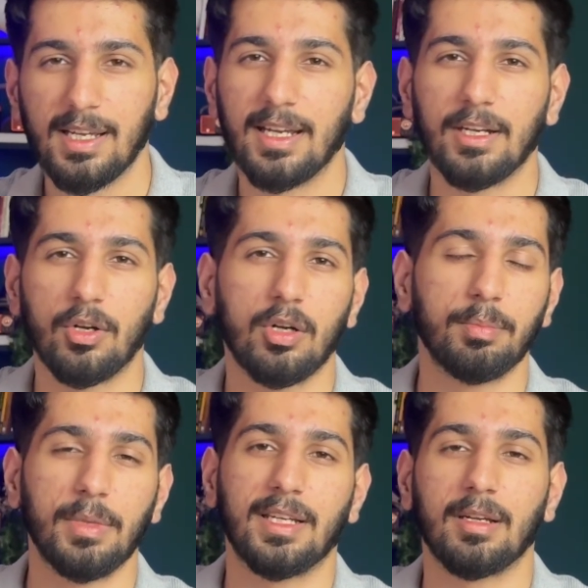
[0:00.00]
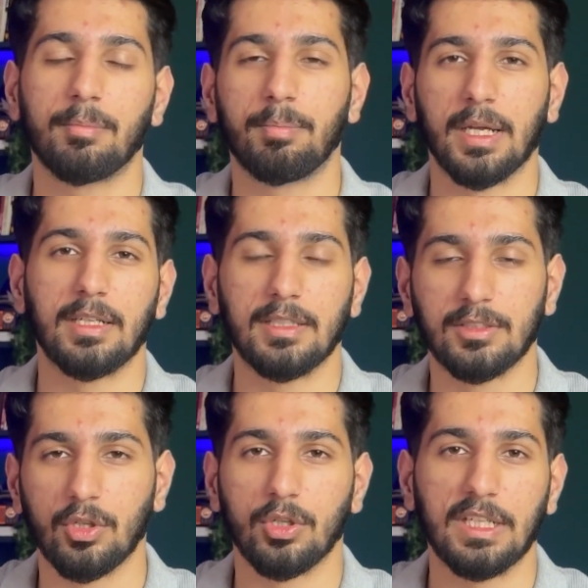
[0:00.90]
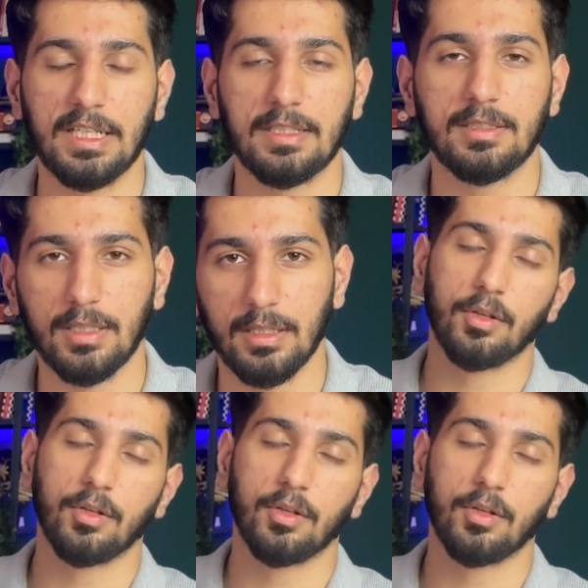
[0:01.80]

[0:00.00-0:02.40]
and not making pennies on each sale.